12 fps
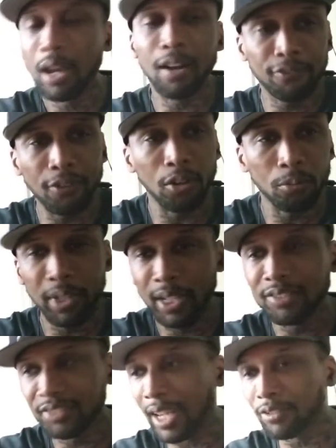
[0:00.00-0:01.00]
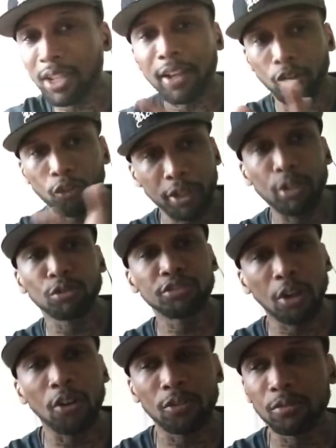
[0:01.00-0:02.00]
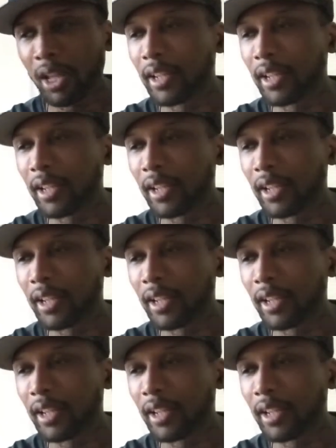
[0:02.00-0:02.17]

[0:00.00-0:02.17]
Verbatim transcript: I fuck with it. It sounds like a real song.